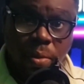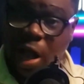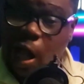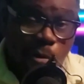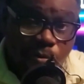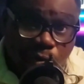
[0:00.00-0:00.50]

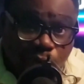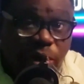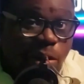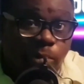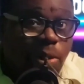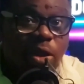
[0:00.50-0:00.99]
I'll be
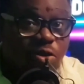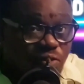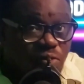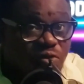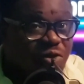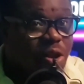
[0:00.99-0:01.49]
really, really
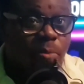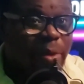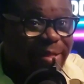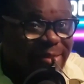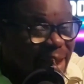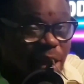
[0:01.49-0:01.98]
delusional by
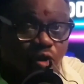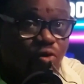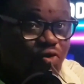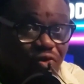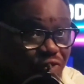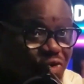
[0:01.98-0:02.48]
telling you
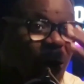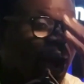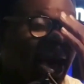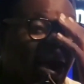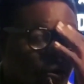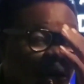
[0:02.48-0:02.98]
to do so. And
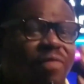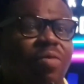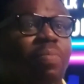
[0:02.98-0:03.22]
I know even